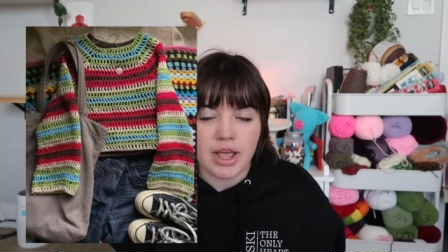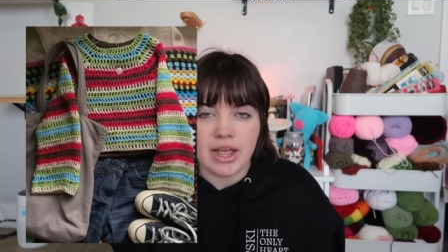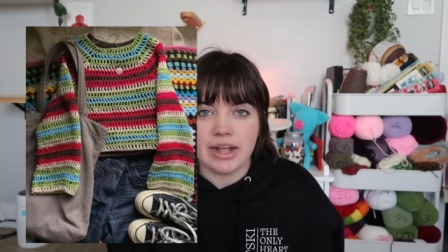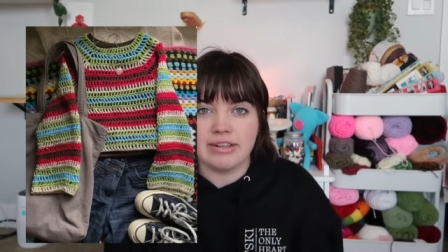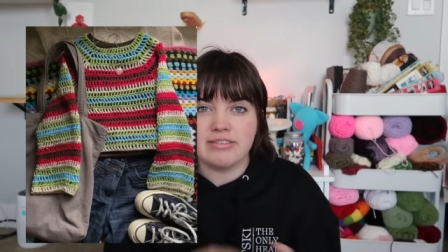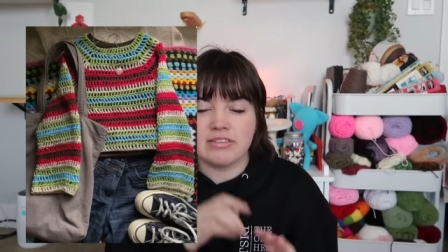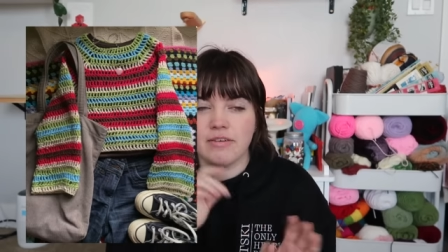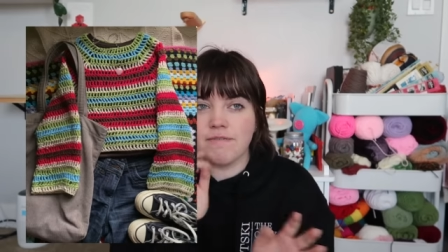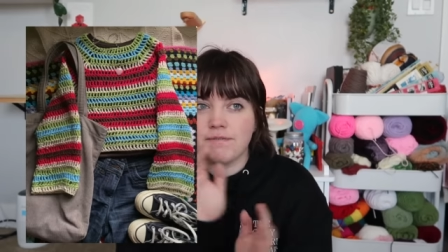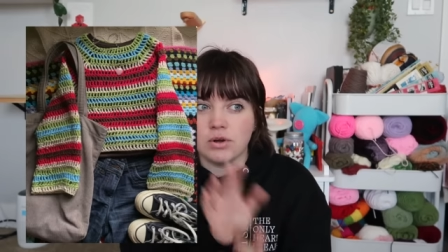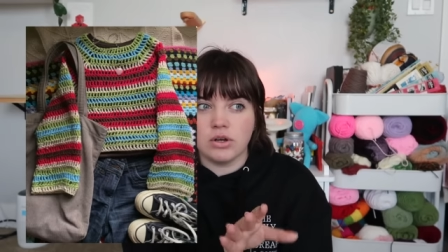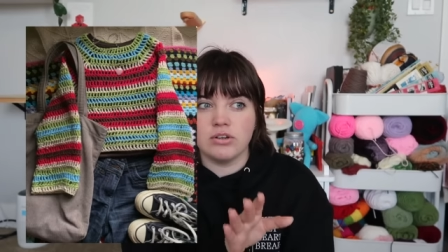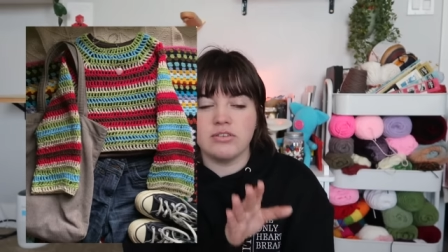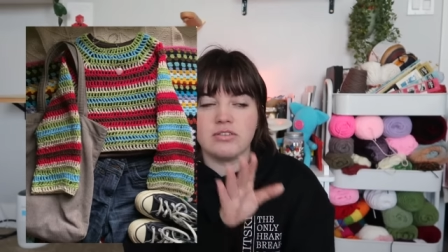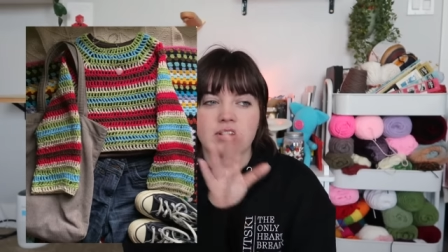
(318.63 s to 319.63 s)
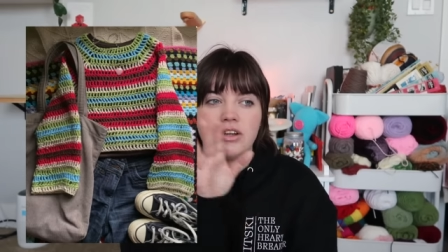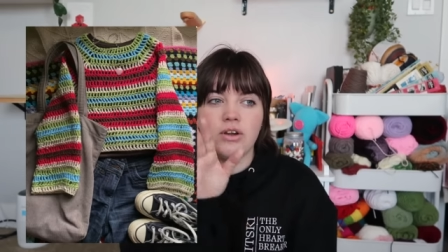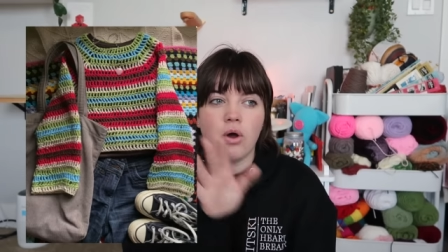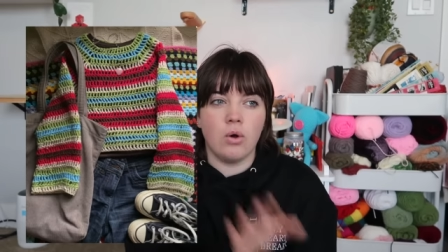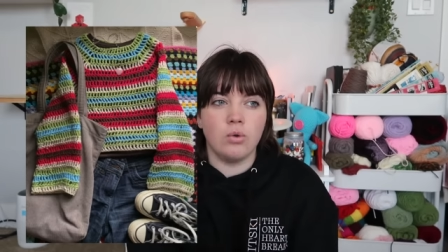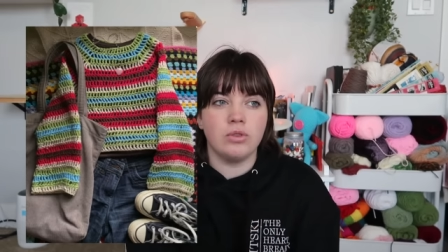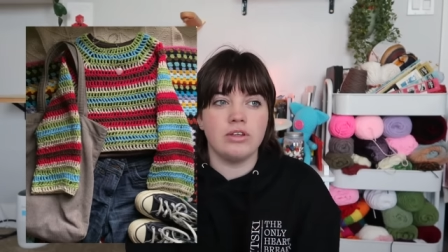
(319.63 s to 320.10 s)
It's the first and
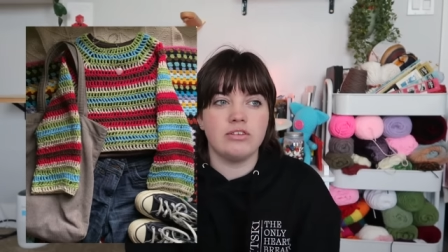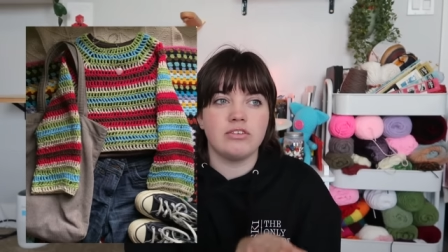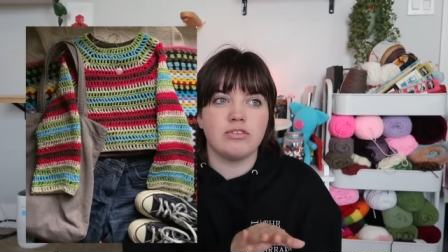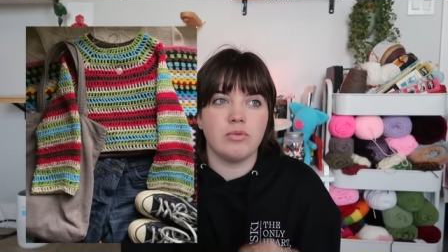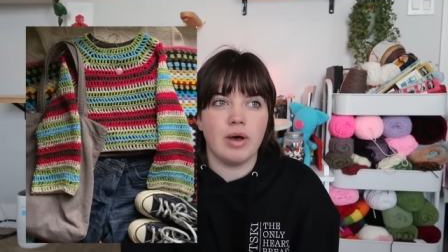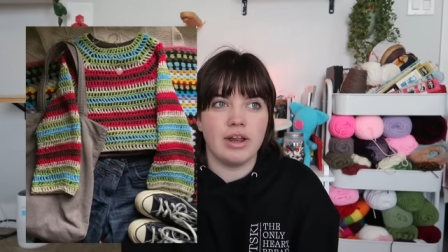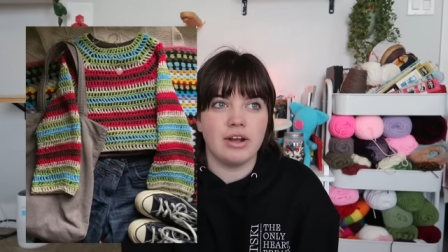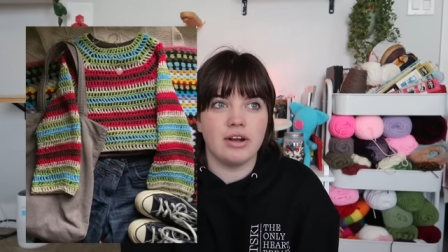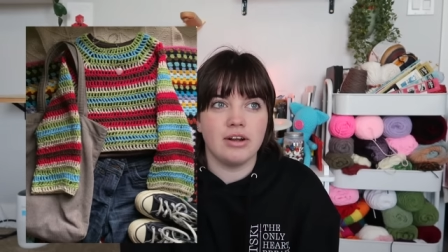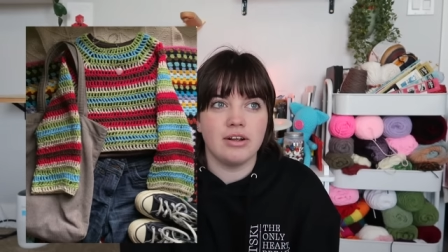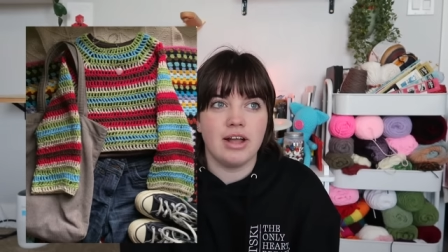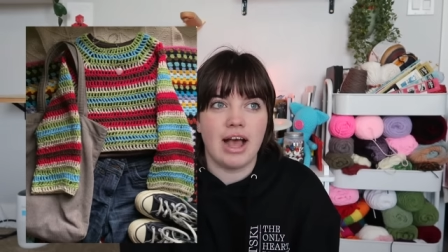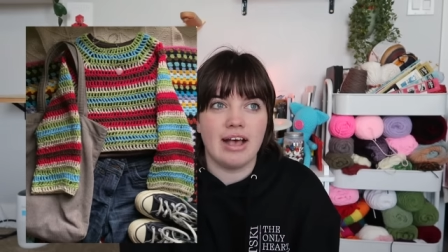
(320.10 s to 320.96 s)
only sweater